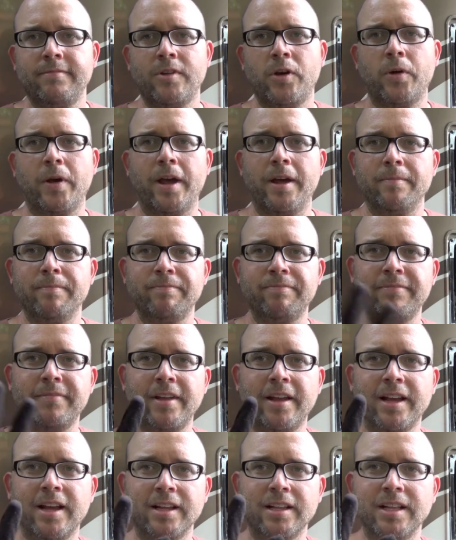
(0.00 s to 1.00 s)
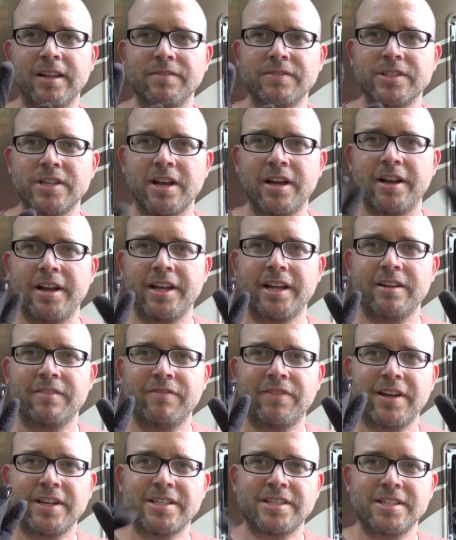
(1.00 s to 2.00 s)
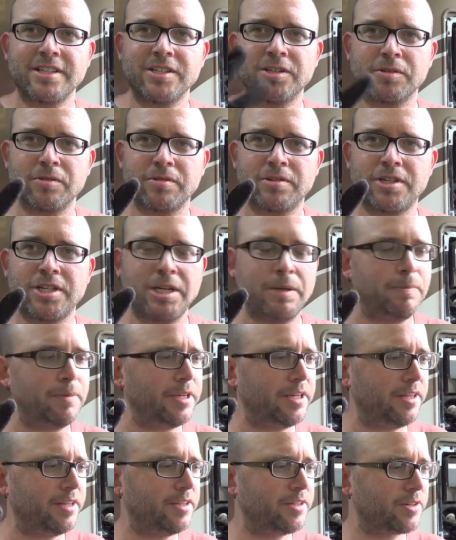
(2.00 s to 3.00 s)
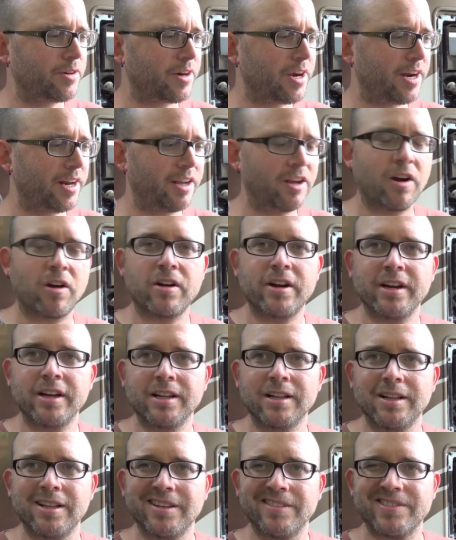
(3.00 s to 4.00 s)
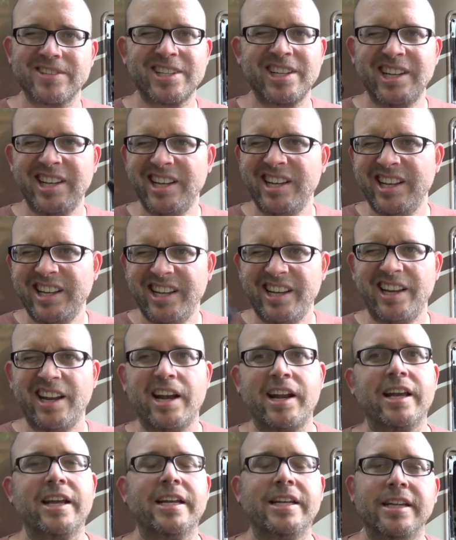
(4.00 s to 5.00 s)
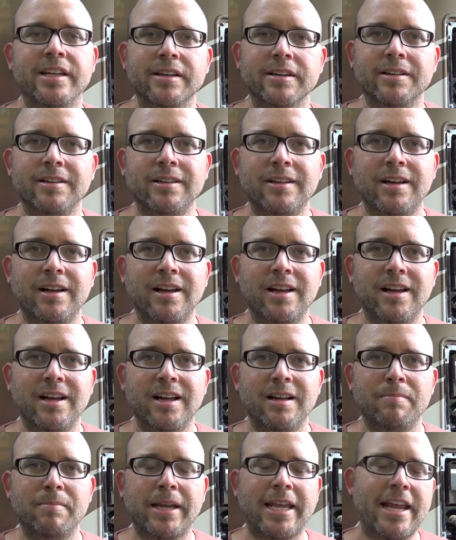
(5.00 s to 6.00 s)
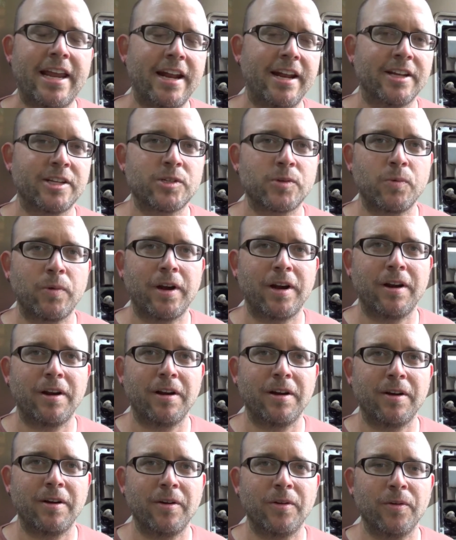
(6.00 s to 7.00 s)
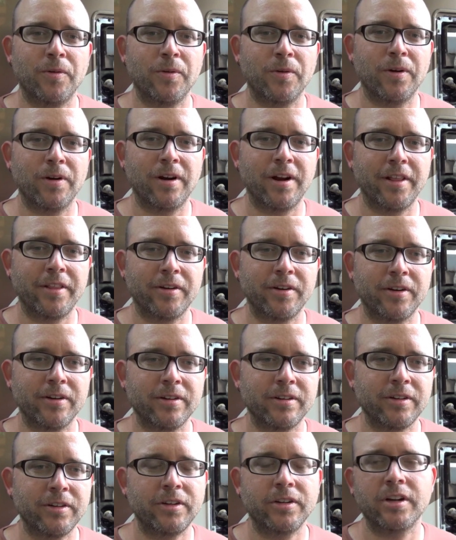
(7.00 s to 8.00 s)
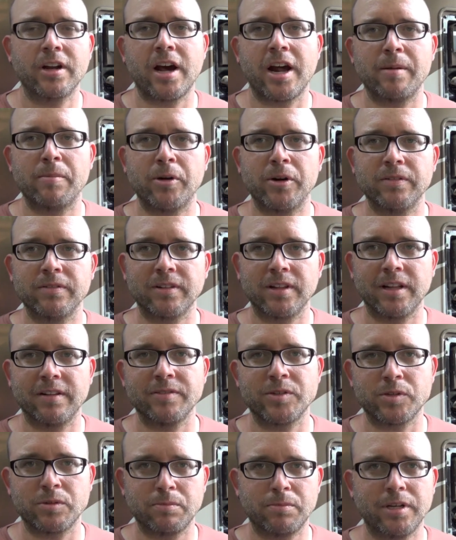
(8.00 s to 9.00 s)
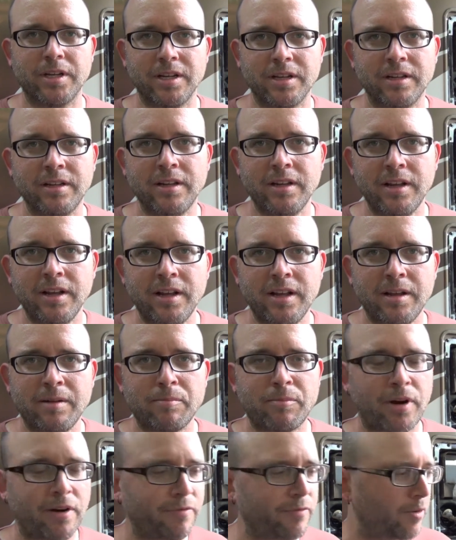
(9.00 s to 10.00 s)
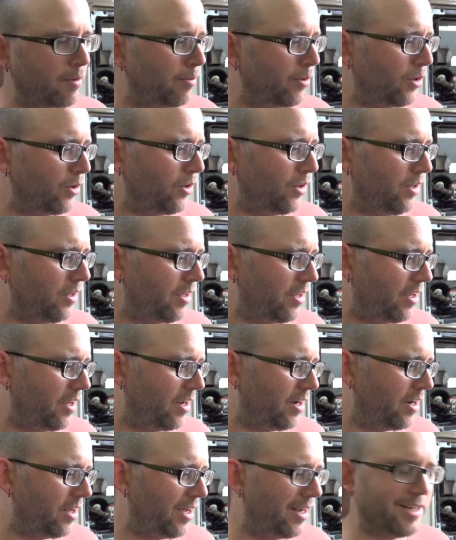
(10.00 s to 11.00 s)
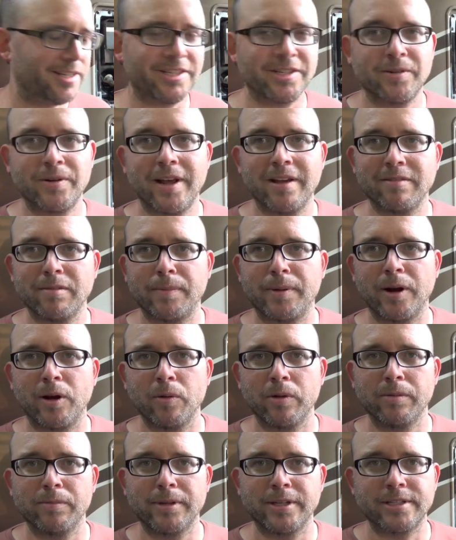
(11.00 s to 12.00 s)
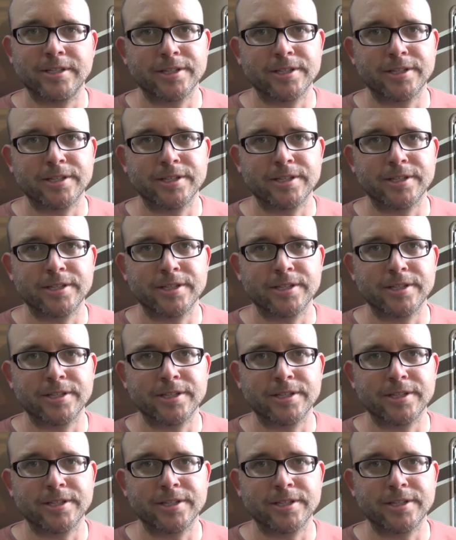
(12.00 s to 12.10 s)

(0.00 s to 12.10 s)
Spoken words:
Okay, I got gloves on. I confess these are cheapy. These are kind of gardening gloves, not ideal. Mechanics wear or other good automotive gloves would be preferable, and I just don't have a pair with me.